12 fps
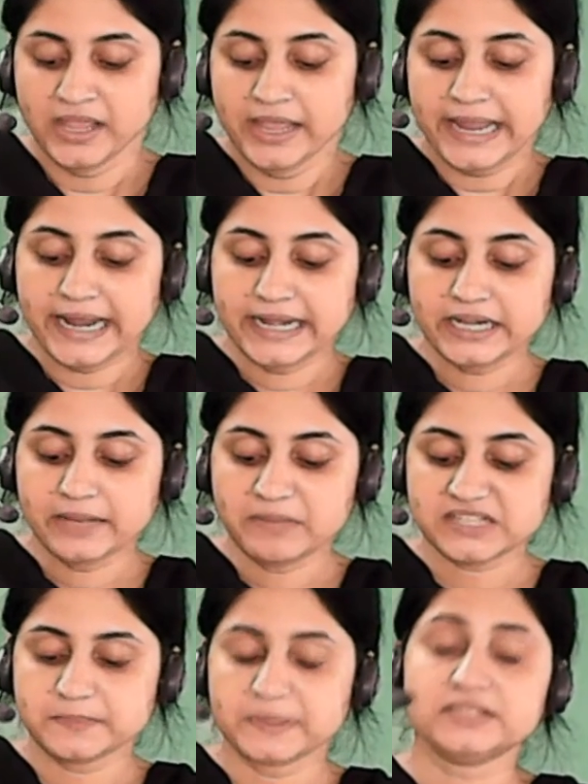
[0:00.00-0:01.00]

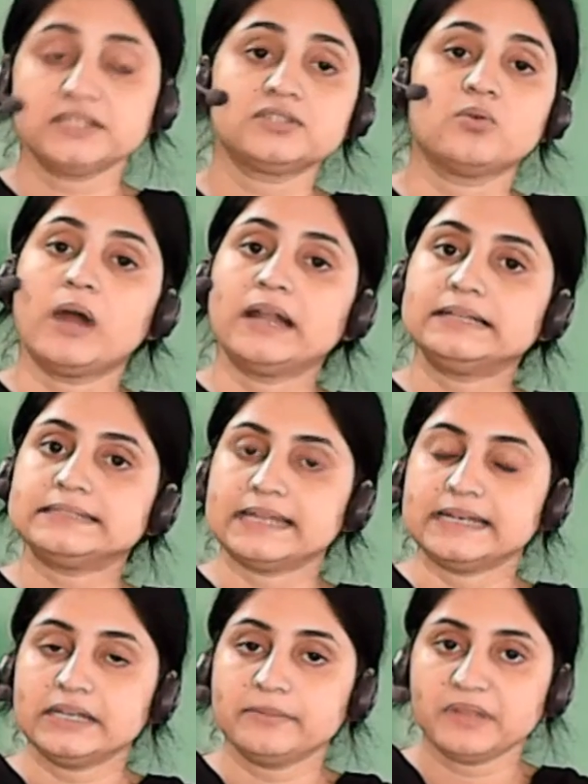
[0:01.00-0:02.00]
Endemic species. What is
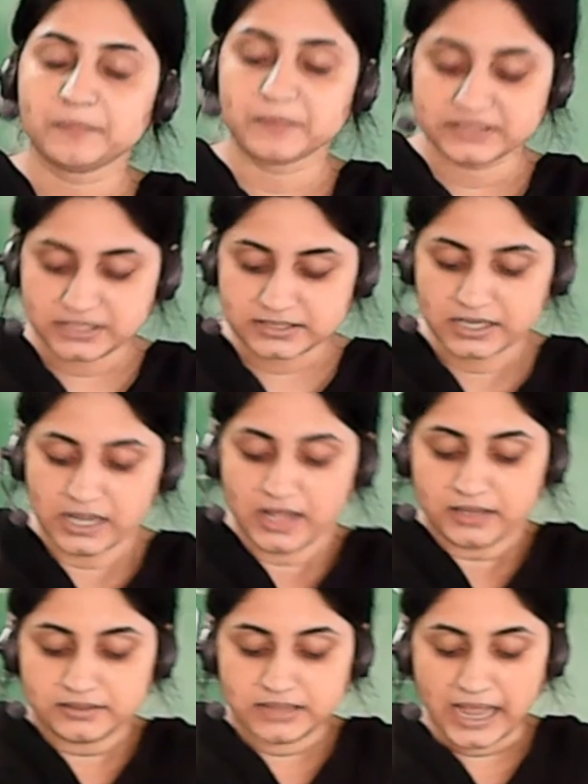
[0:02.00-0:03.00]
endemic species?
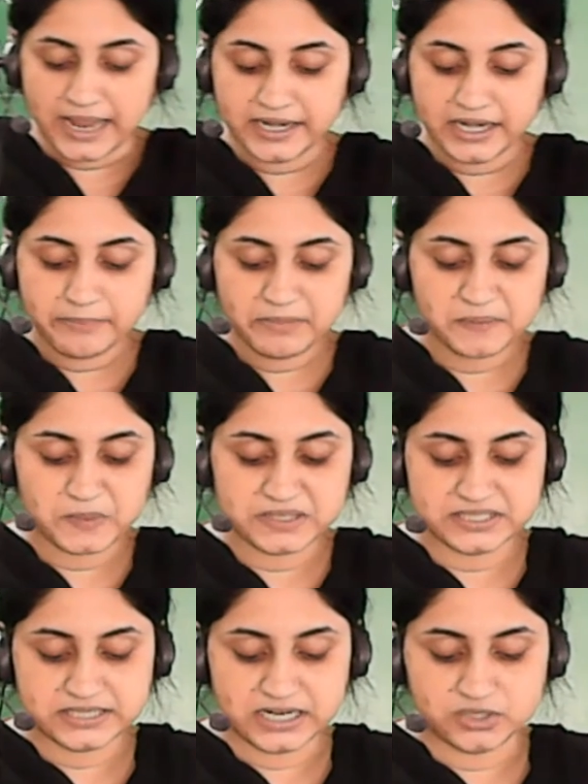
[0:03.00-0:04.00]
The endemic
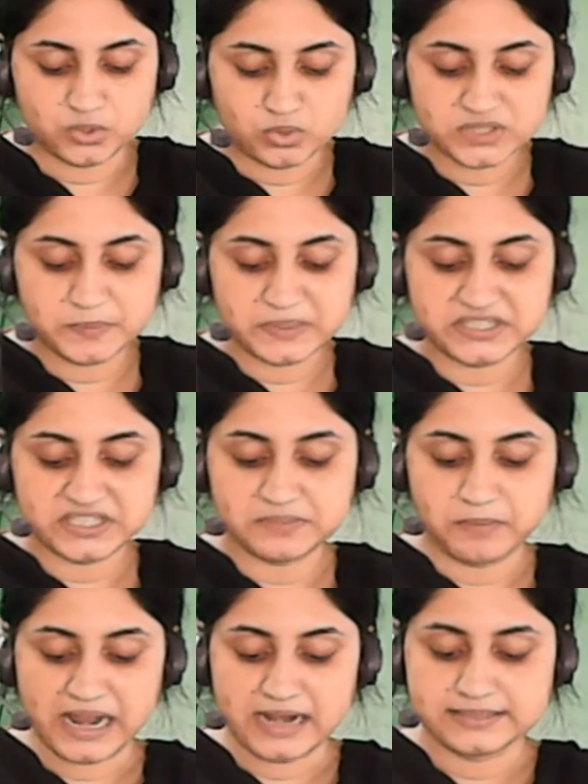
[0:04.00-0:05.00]
species are those species,
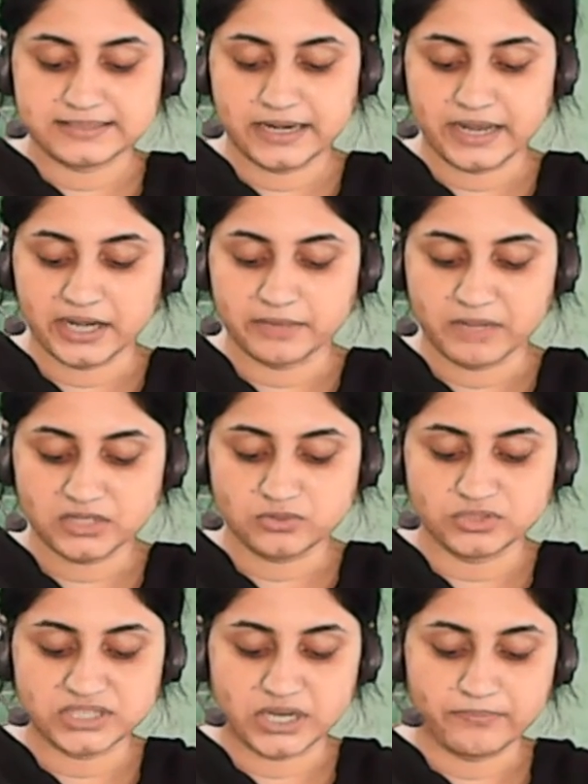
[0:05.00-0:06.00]
plants and animals
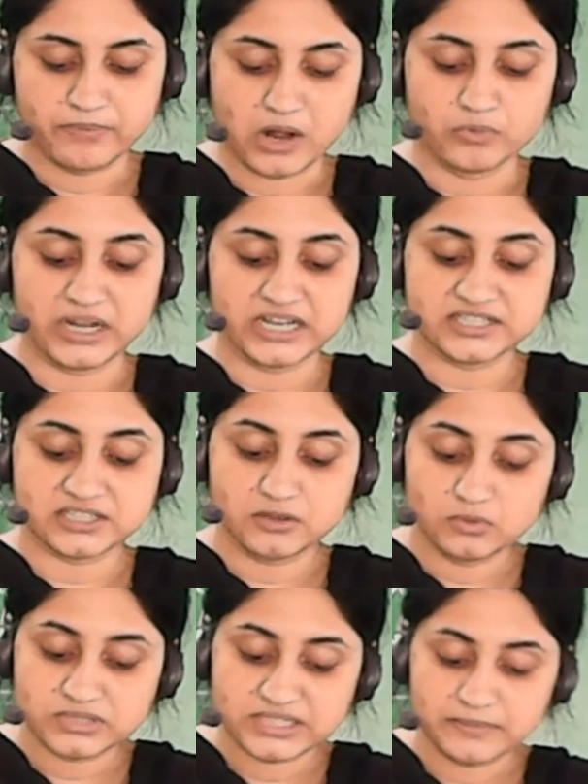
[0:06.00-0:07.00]
which are found
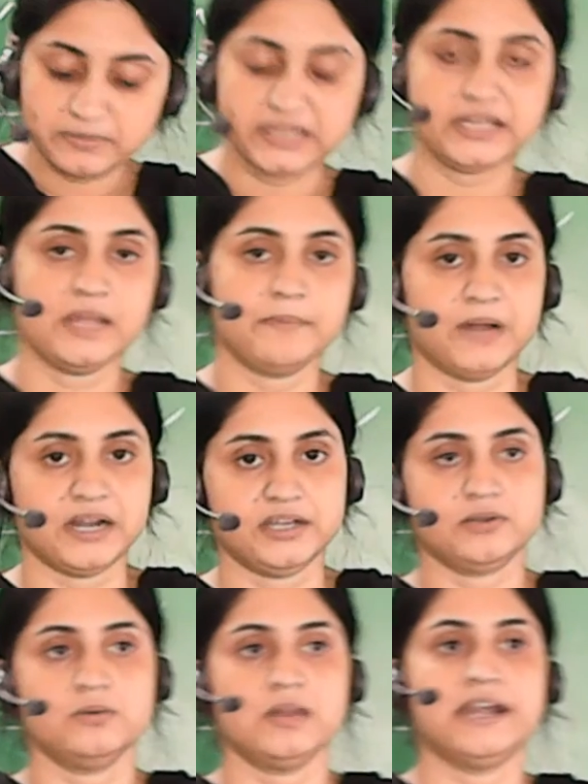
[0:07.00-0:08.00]
exclusively in a
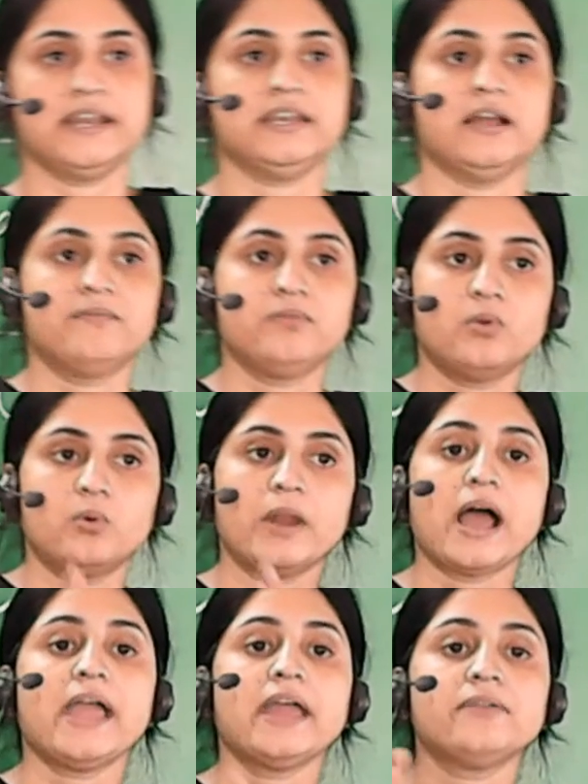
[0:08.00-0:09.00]
particular area.
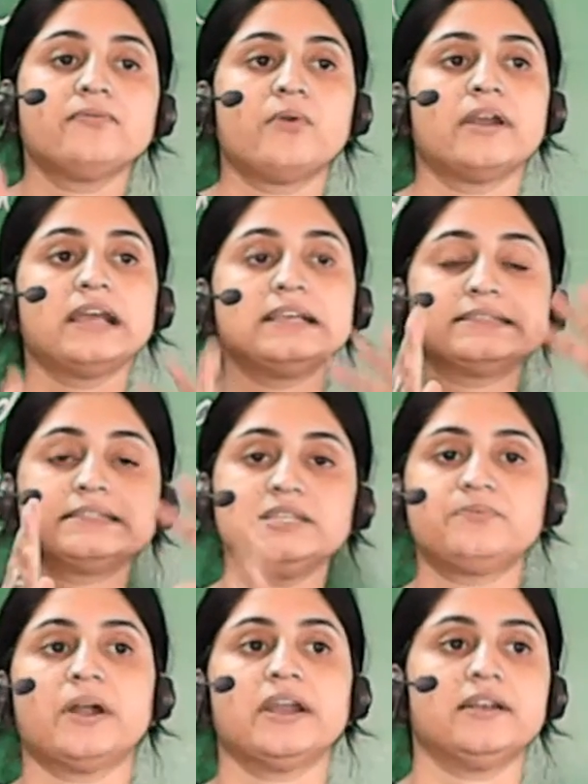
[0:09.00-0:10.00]
Flora and fauna is
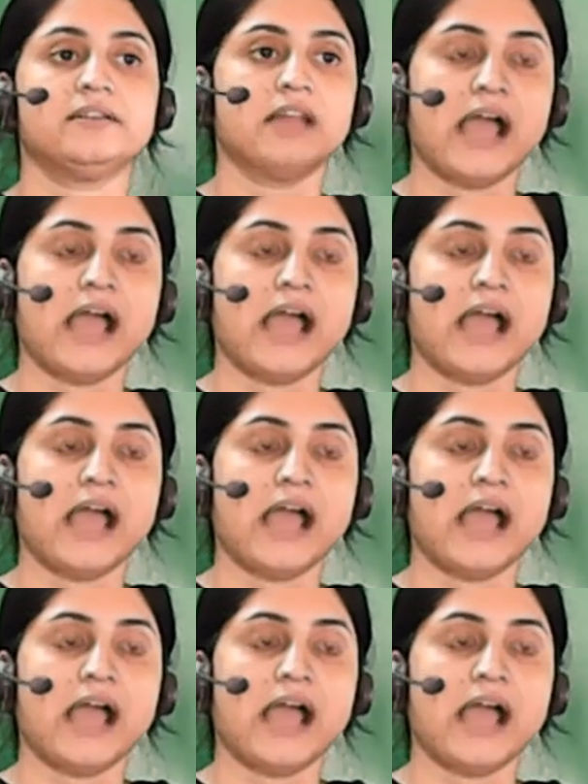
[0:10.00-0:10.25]
different.